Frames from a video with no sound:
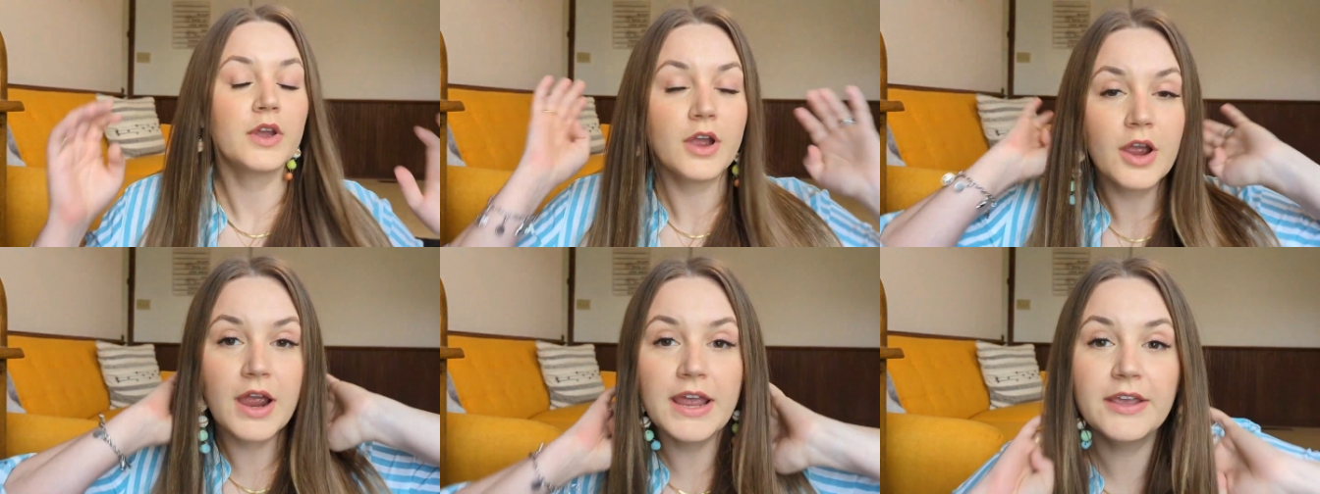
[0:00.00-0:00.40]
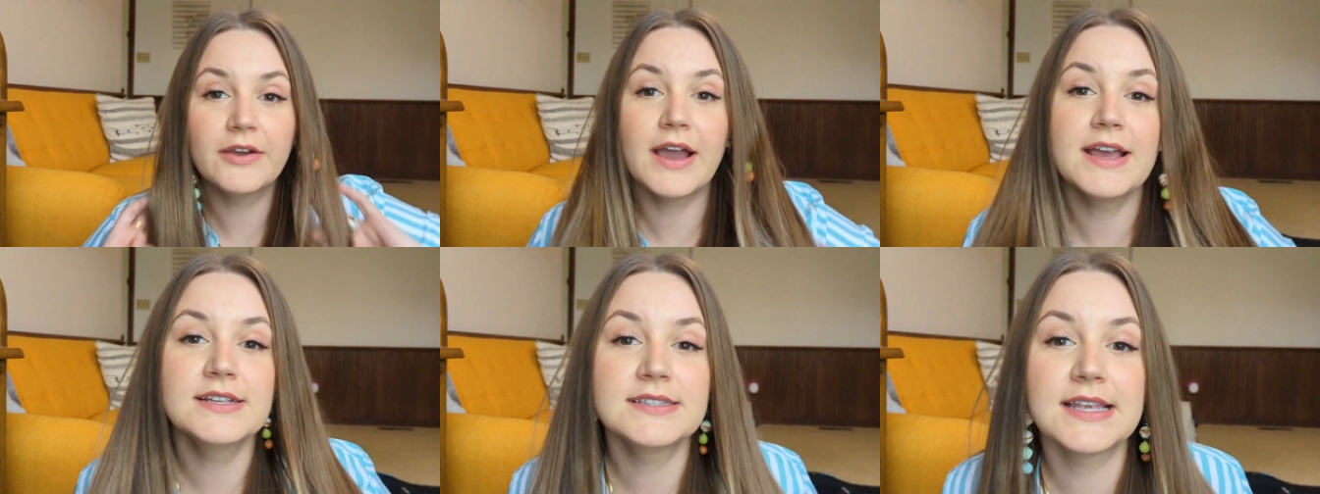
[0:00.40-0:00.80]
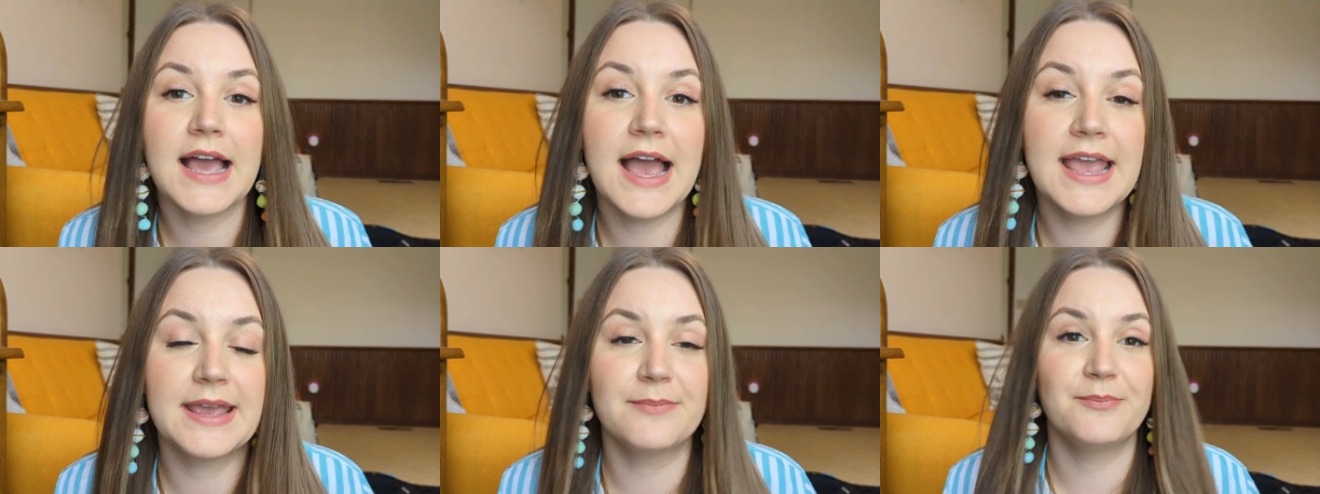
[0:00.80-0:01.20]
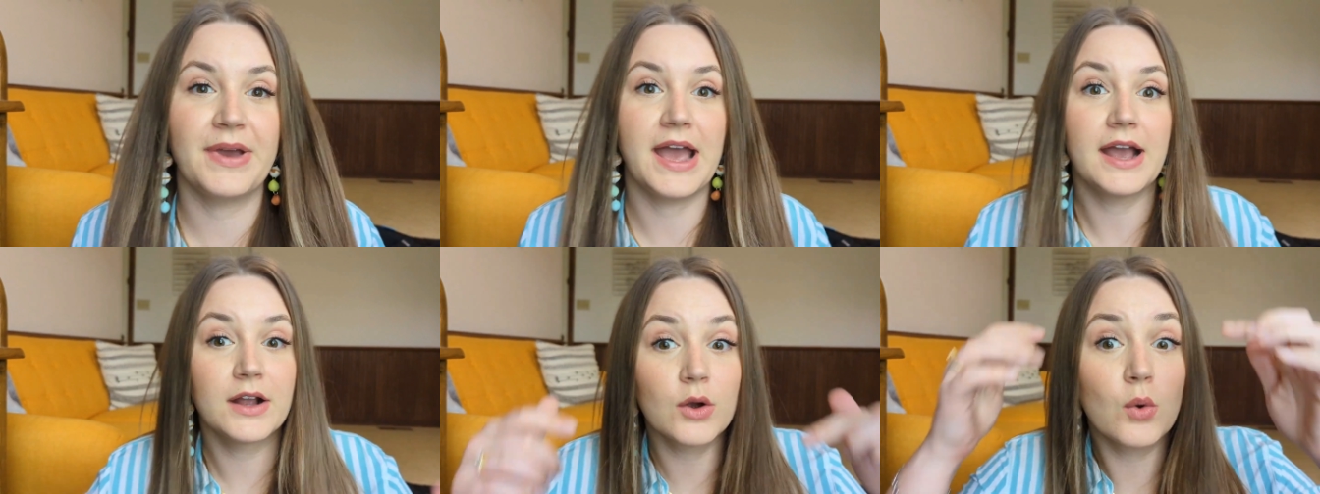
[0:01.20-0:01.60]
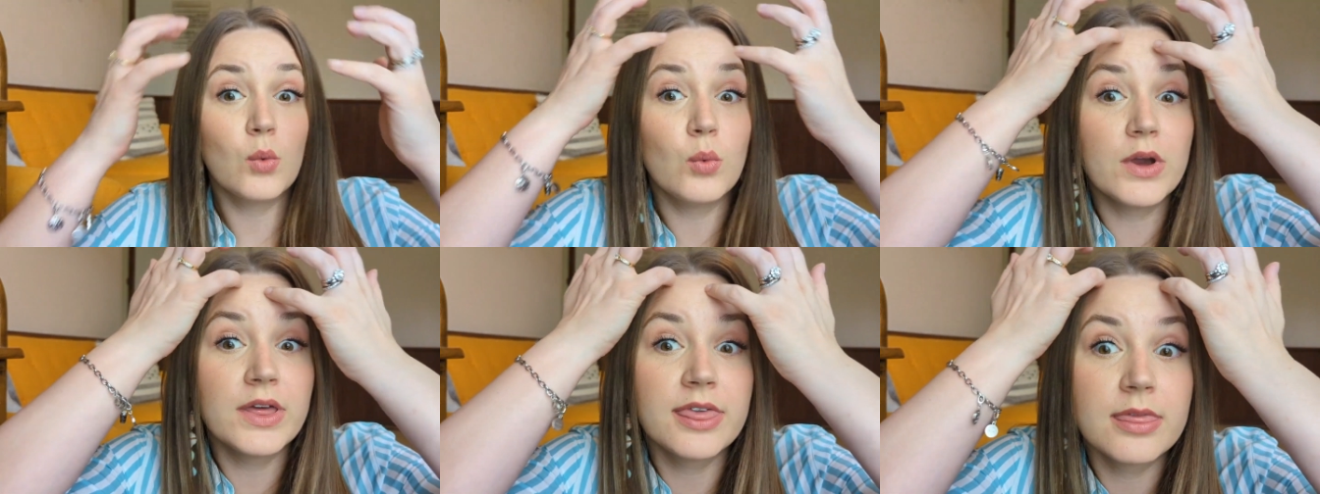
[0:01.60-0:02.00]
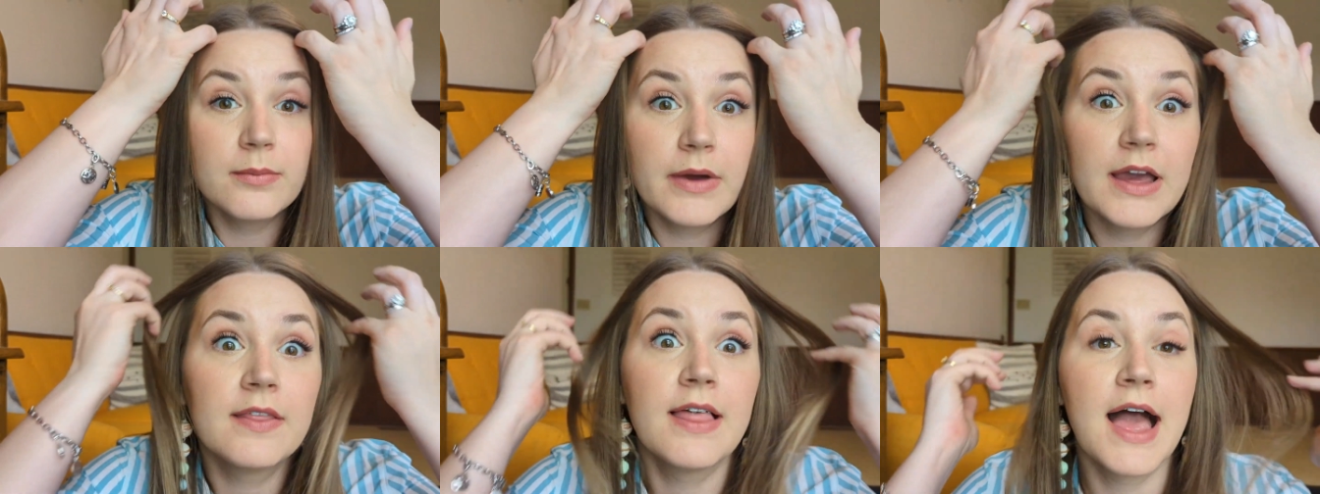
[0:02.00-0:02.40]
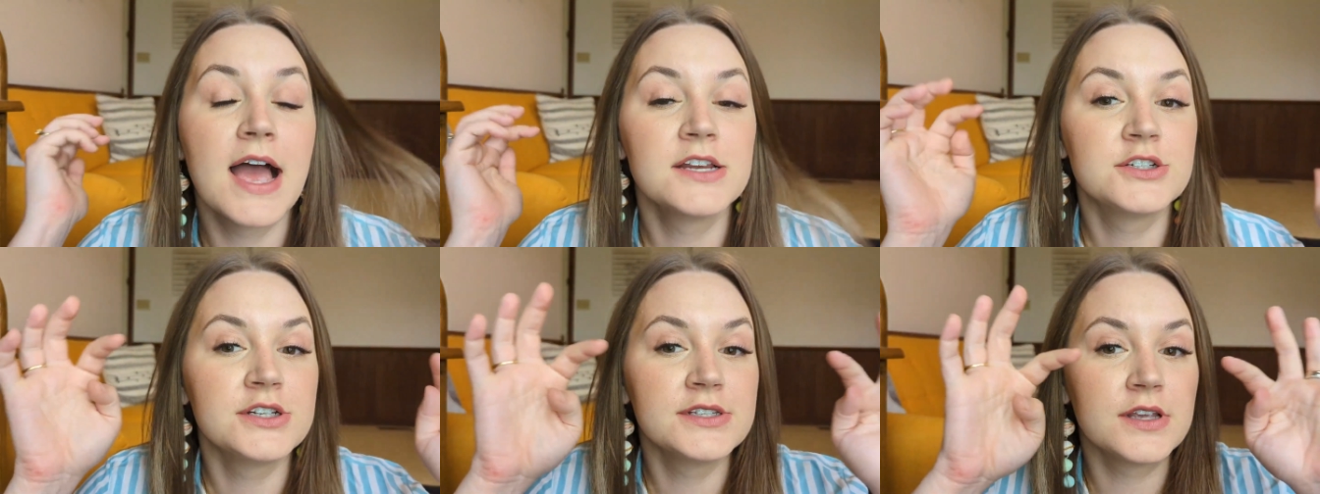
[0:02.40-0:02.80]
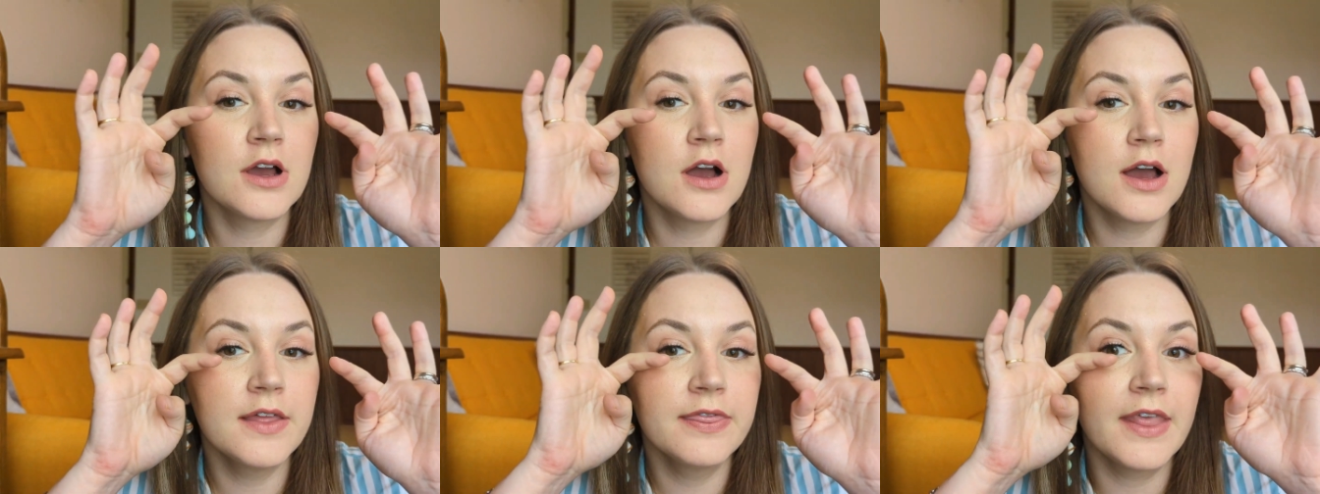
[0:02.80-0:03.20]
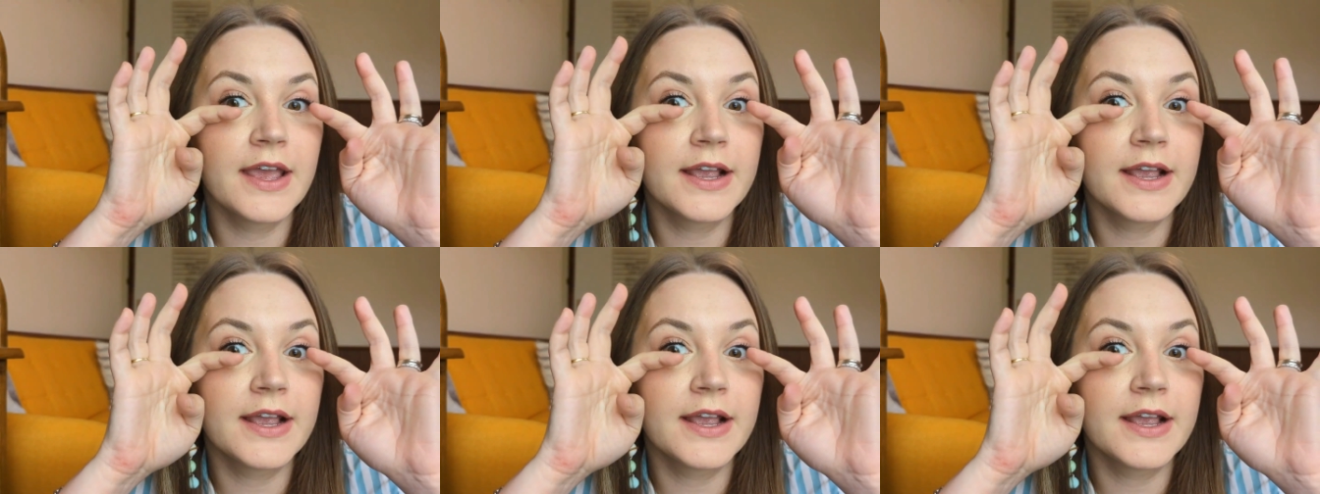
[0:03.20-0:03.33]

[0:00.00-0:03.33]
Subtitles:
All right, you guys, I am back with my lashes on.